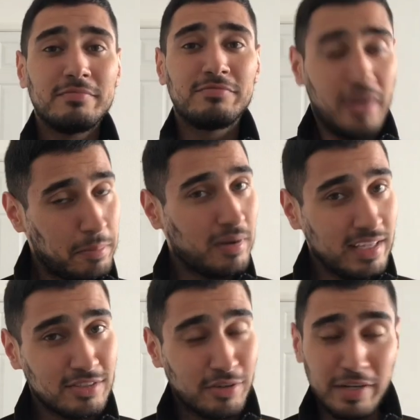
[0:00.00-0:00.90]
Fair
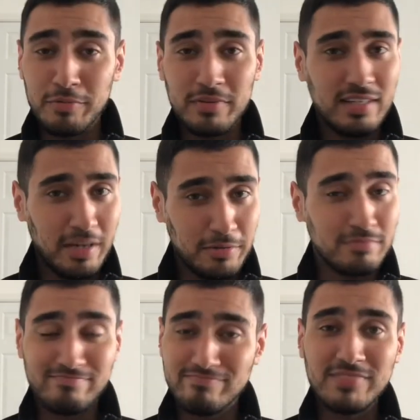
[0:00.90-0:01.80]
play to Greenwood.
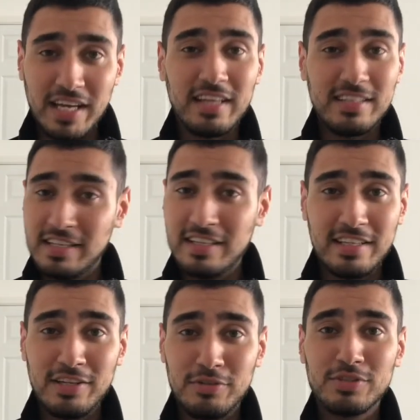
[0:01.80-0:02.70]
He
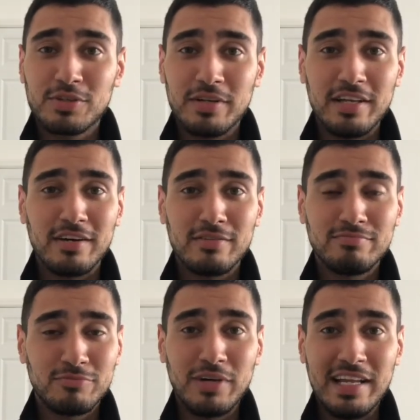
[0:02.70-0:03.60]
did do Skriniar
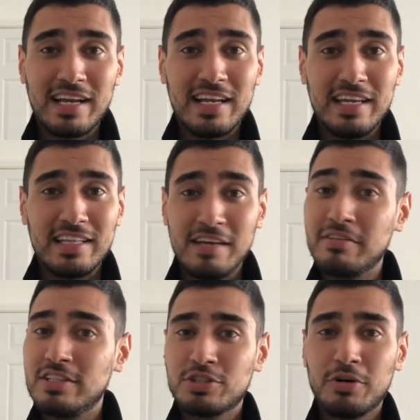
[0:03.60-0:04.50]
really clean.
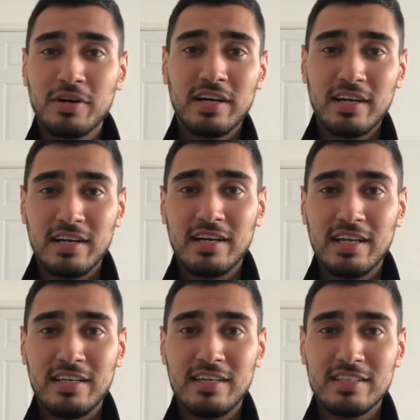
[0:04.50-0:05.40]
Even Chong
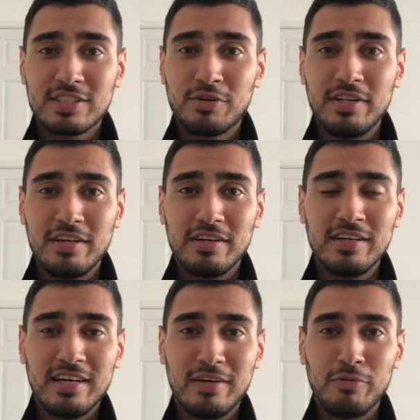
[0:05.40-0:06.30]
had
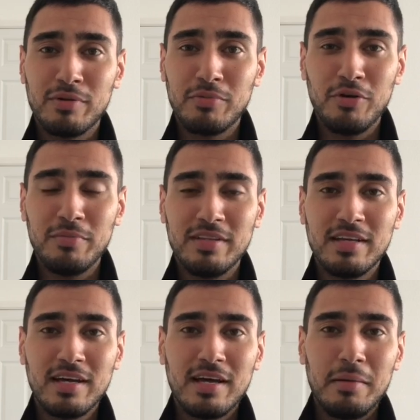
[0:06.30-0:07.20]
Skriniar at one moment.
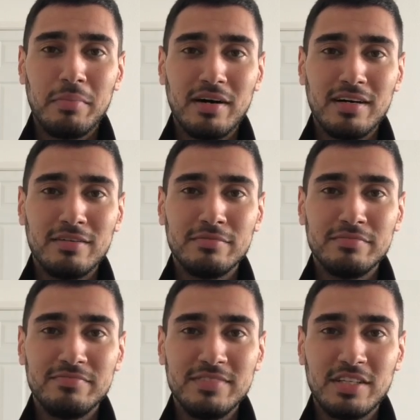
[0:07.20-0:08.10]
But
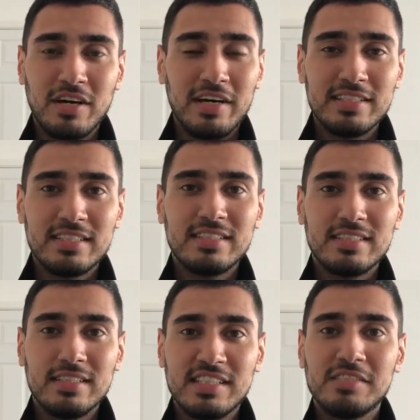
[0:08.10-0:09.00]
guys,
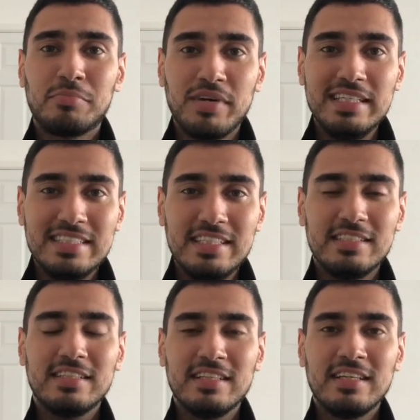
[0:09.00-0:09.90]
this is
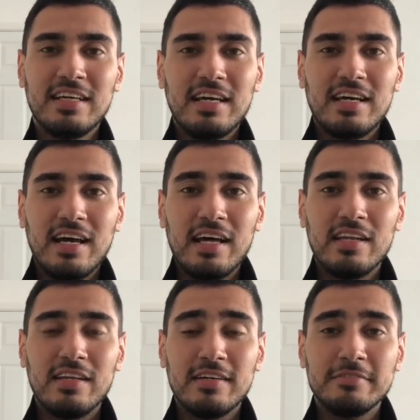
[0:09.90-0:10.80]
pre-season,
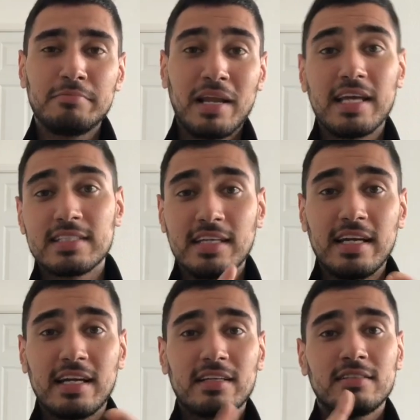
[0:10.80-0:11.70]
and players
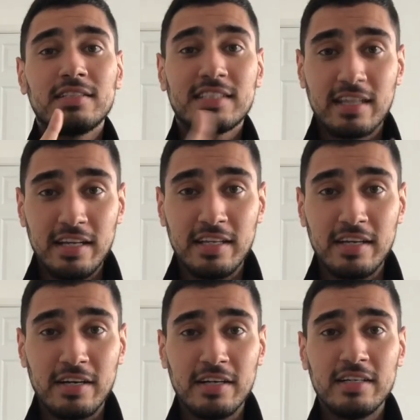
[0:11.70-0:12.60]
like
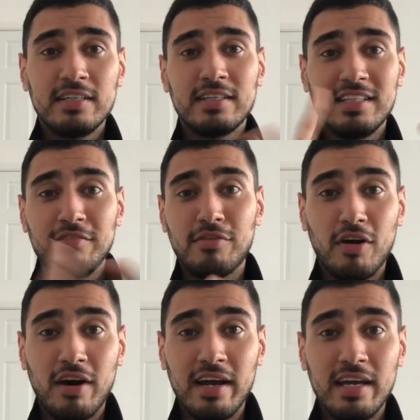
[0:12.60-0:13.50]
Skriniar, De
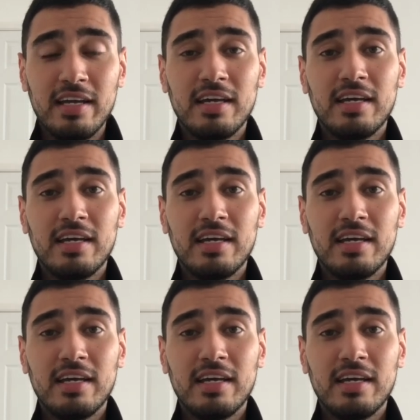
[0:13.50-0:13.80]
Vrij,